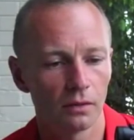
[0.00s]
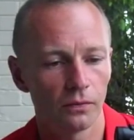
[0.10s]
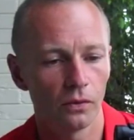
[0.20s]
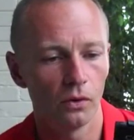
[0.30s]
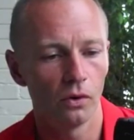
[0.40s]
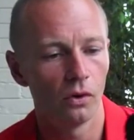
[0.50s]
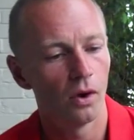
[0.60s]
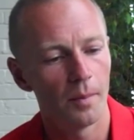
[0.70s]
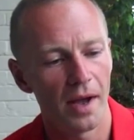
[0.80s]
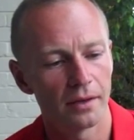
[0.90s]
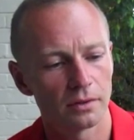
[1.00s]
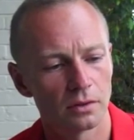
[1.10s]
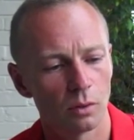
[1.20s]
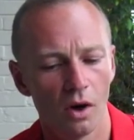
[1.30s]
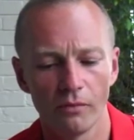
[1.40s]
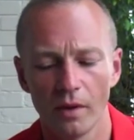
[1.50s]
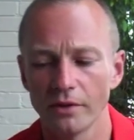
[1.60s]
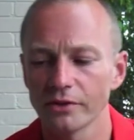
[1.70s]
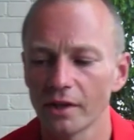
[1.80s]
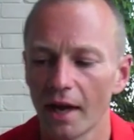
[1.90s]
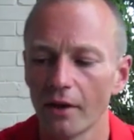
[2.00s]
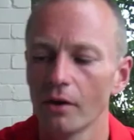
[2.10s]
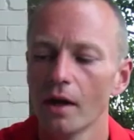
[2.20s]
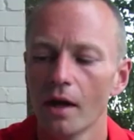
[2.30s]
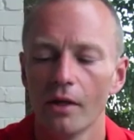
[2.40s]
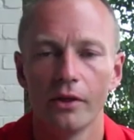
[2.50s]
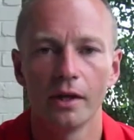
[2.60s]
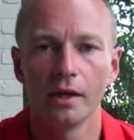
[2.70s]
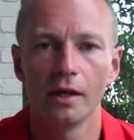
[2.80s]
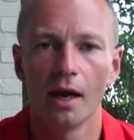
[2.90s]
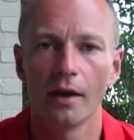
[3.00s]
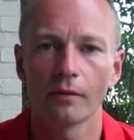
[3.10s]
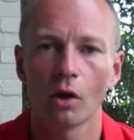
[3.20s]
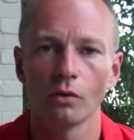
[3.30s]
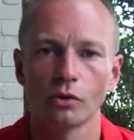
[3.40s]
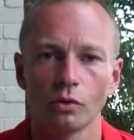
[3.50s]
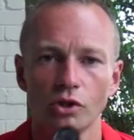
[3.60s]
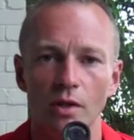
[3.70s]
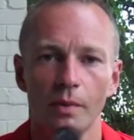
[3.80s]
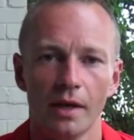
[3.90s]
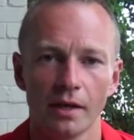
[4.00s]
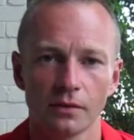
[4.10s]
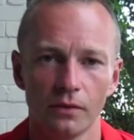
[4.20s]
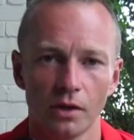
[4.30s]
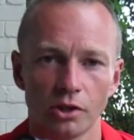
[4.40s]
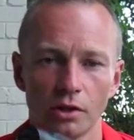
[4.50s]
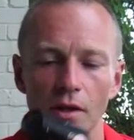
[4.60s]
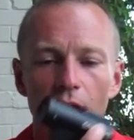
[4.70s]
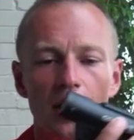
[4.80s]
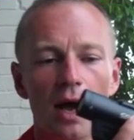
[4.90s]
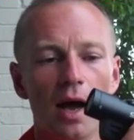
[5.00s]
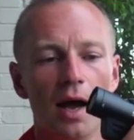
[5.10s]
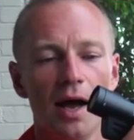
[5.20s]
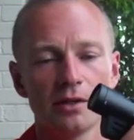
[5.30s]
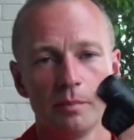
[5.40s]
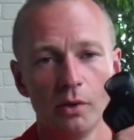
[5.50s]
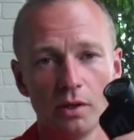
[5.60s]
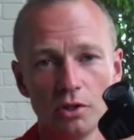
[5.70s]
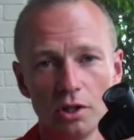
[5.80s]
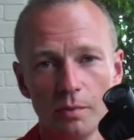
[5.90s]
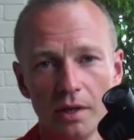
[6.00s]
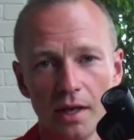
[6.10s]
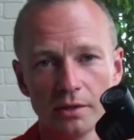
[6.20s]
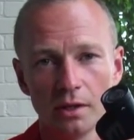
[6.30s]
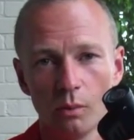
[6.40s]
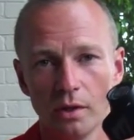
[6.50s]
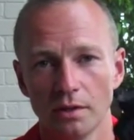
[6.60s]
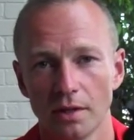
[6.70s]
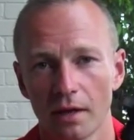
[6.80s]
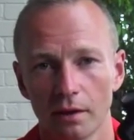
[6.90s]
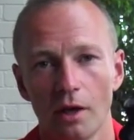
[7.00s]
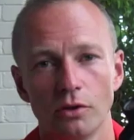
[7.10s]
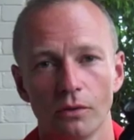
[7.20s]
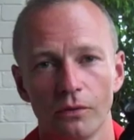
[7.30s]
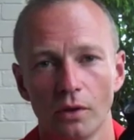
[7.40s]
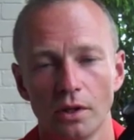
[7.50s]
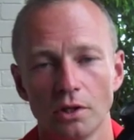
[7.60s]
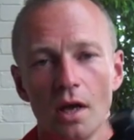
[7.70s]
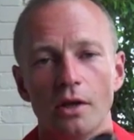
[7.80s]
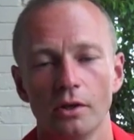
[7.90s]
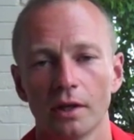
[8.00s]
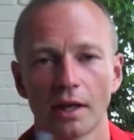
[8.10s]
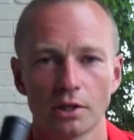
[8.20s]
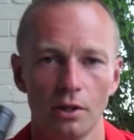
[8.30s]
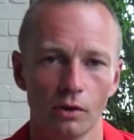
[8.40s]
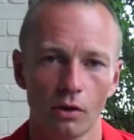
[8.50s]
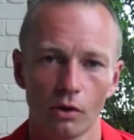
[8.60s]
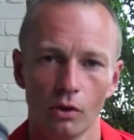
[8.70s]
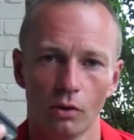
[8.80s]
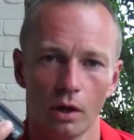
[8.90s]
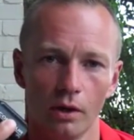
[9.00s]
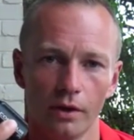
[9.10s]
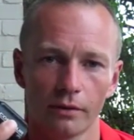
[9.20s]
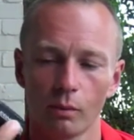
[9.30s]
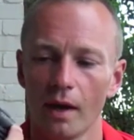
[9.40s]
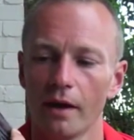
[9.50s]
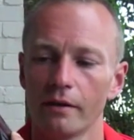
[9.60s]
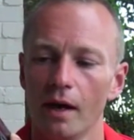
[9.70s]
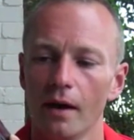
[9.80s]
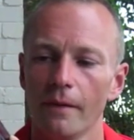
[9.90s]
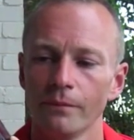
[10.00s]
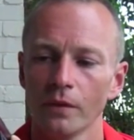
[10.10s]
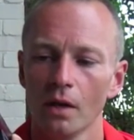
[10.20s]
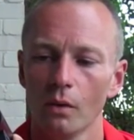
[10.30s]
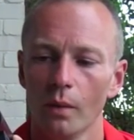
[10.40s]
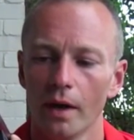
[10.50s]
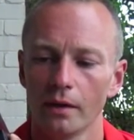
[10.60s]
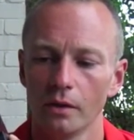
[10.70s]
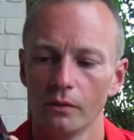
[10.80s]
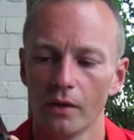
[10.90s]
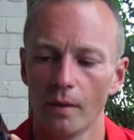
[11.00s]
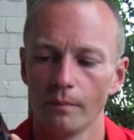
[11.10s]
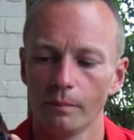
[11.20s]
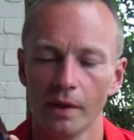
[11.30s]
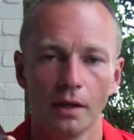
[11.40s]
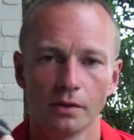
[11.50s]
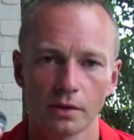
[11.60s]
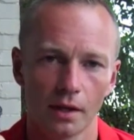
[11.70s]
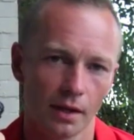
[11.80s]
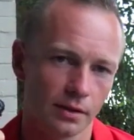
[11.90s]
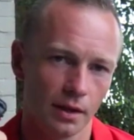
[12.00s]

for about 12 months now the Contour GPS version. Has a built-in GPS that when you download your footage you can actually look on Google Earth where you've been, so that's